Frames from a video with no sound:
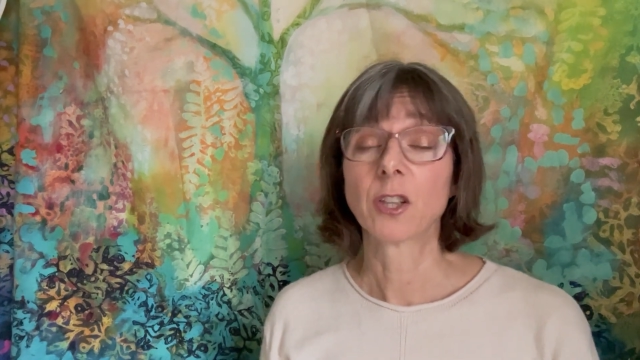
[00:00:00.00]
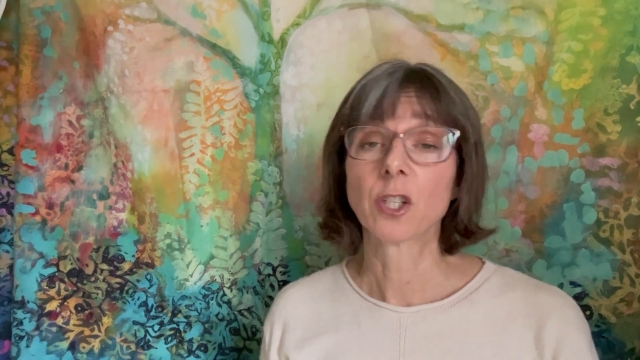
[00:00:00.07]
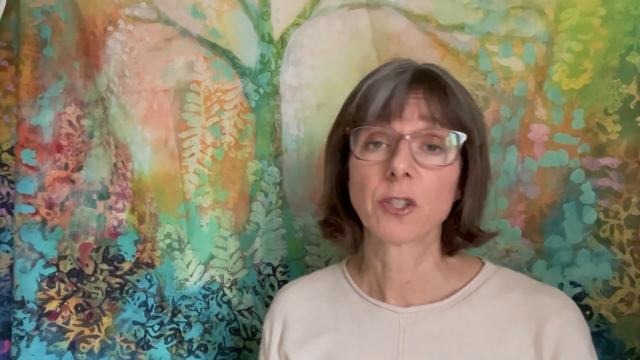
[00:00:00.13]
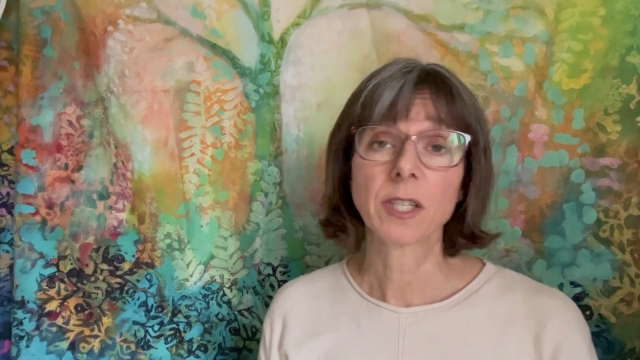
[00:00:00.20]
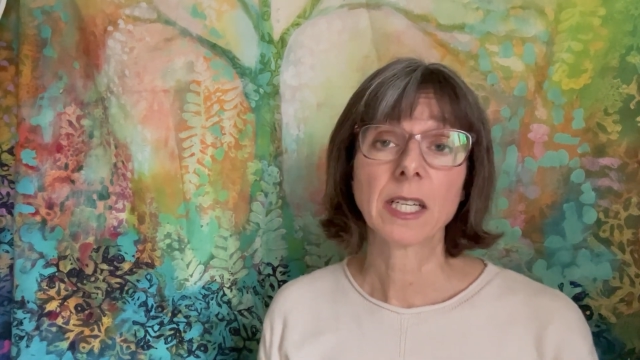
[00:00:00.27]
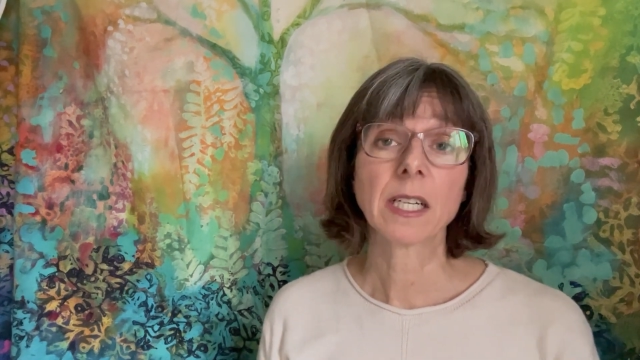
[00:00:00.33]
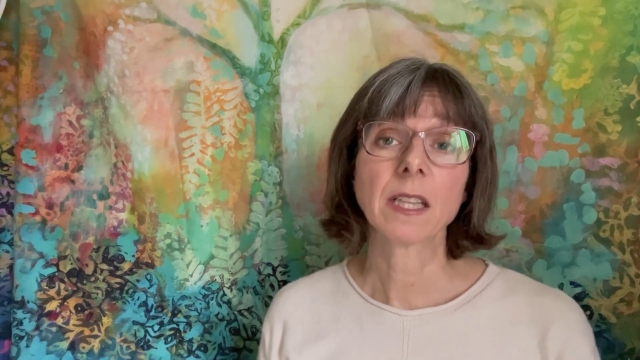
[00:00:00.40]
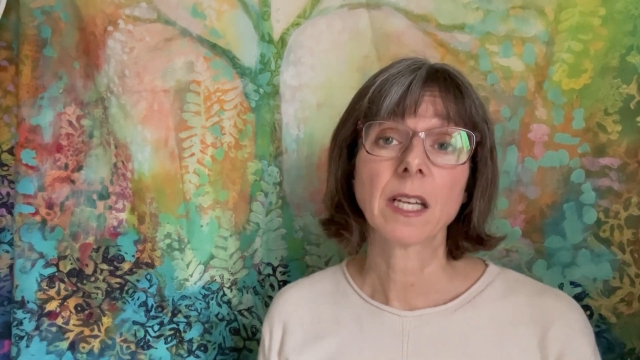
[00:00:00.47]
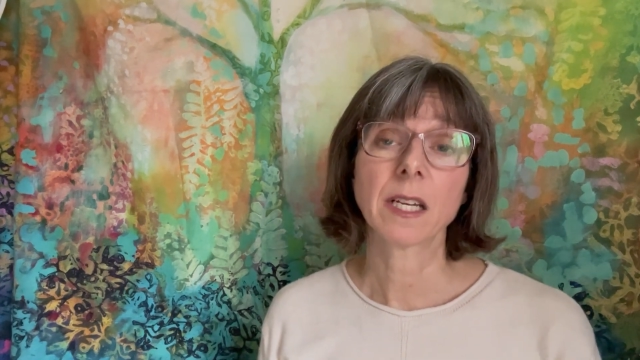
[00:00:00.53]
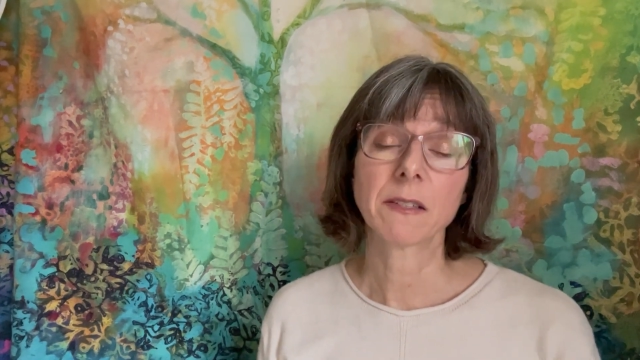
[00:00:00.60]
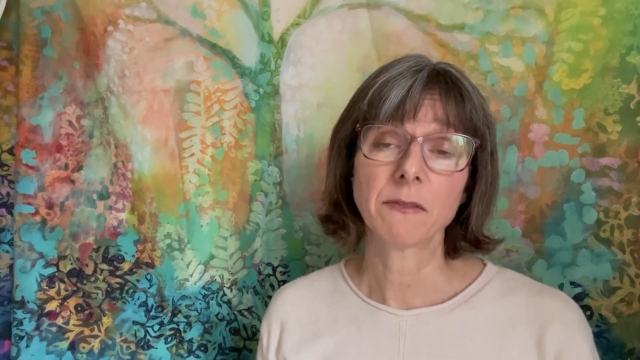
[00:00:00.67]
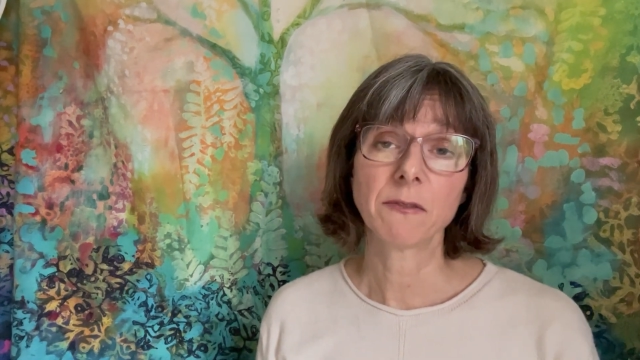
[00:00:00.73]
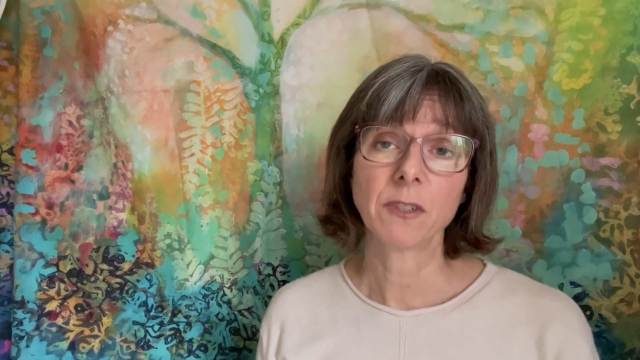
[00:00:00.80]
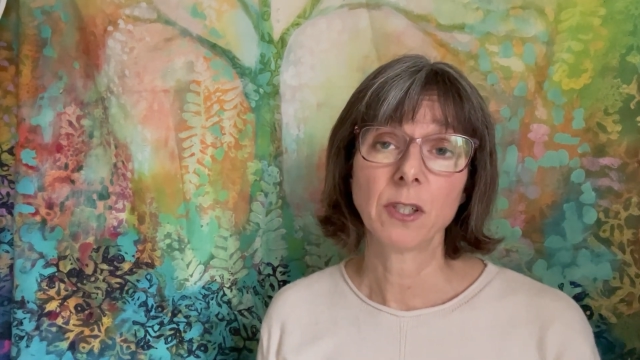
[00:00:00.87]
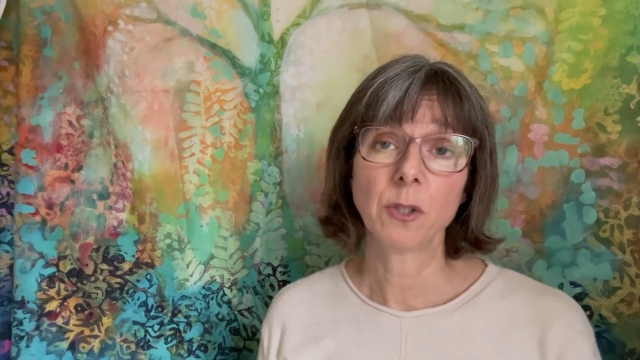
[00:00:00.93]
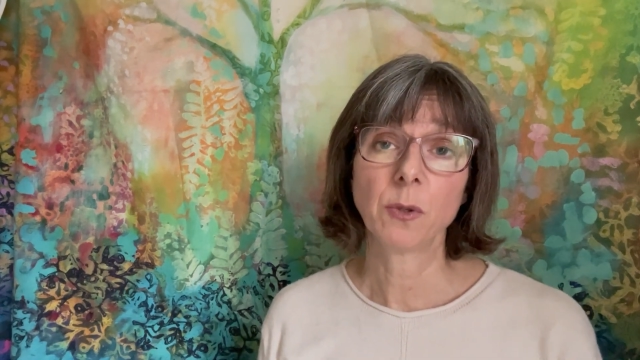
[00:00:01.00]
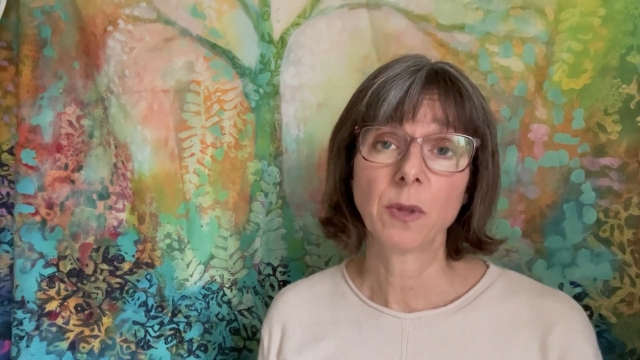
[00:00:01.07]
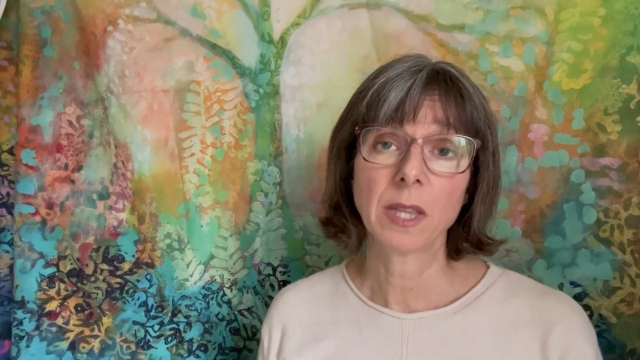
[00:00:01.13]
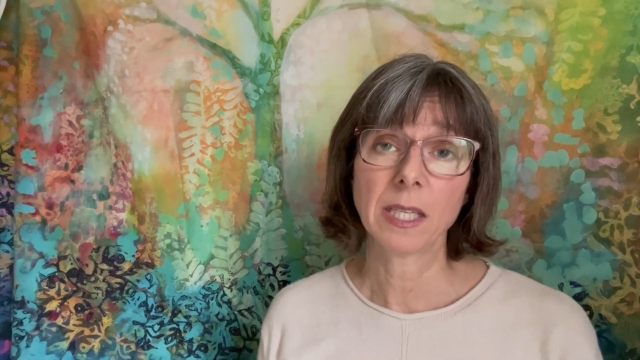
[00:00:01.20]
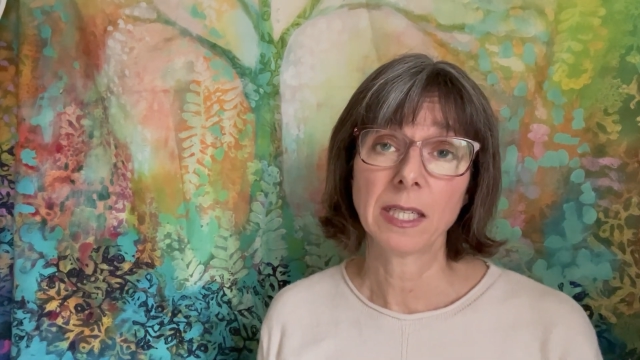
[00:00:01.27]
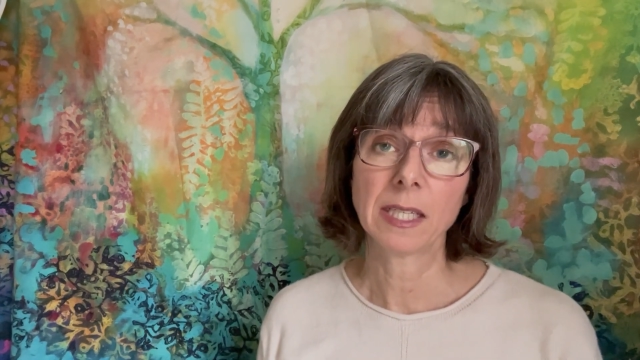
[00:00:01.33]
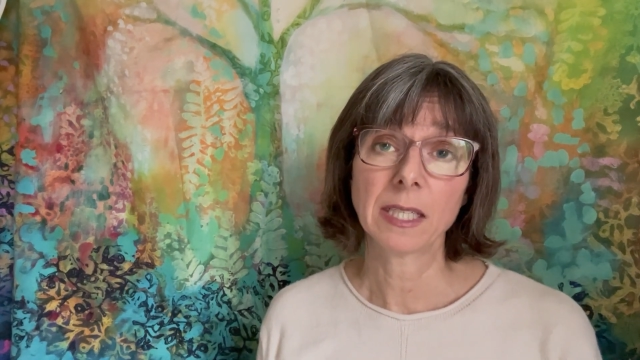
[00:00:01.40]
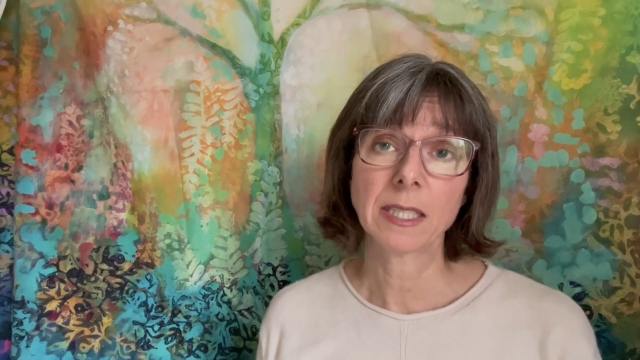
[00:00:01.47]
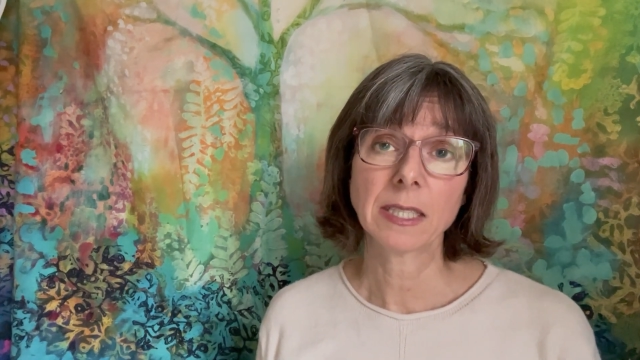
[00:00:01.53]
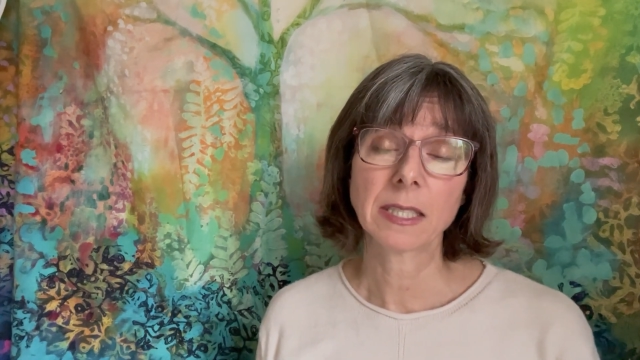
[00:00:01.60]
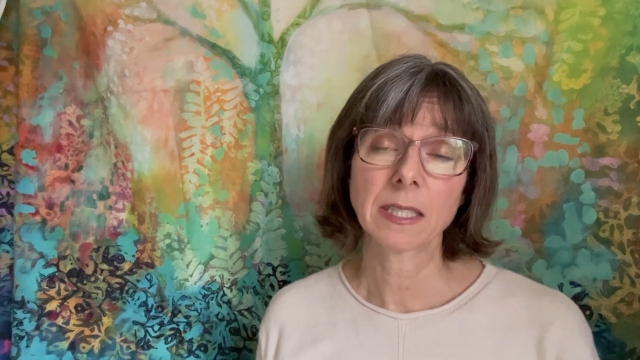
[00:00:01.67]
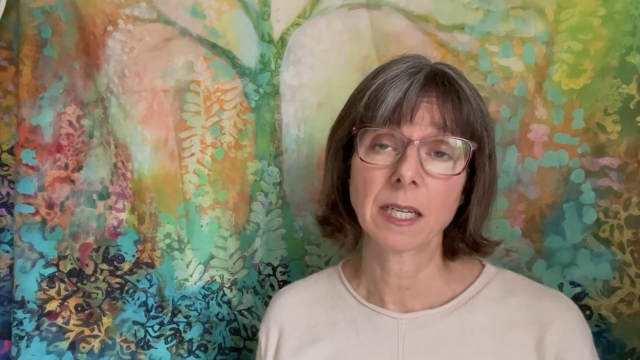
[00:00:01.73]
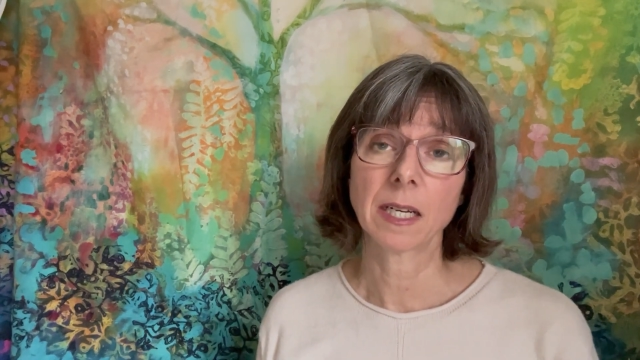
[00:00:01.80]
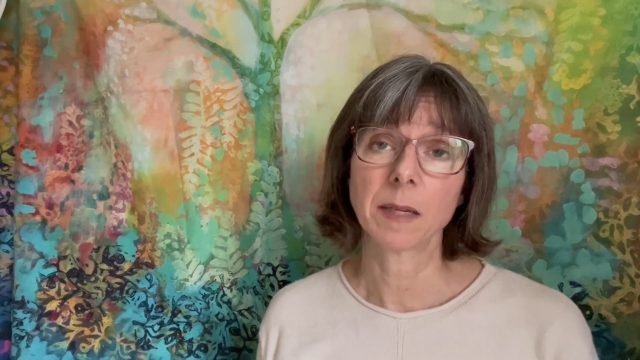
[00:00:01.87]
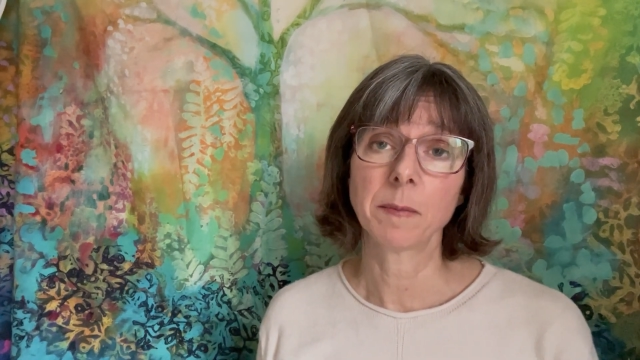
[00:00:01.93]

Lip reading: learning a lot of new things,